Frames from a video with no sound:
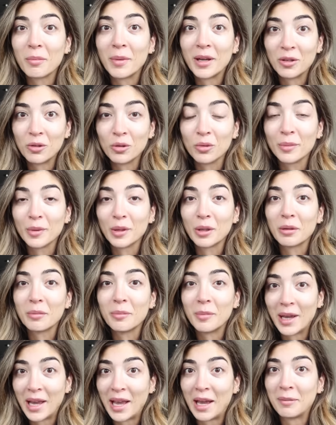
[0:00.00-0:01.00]
on my normal
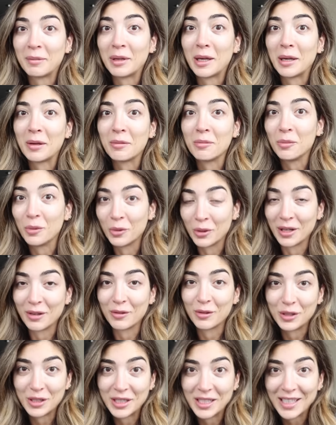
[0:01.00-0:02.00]
Miami morning
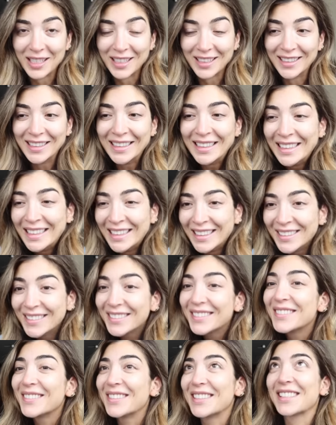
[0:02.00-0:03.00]
routine,
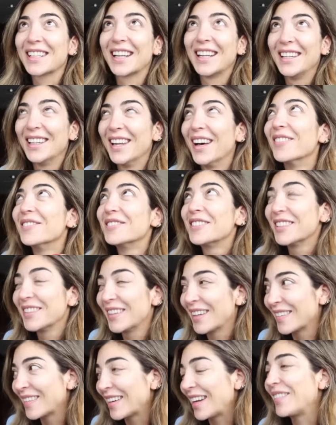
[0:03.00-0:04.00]
which I love
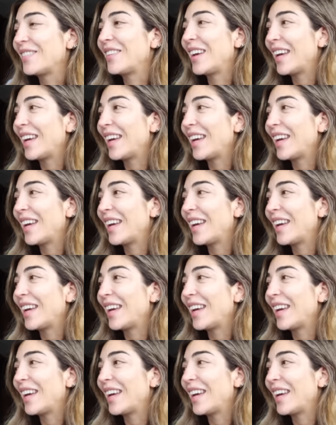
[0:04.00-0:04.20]
doing when I'm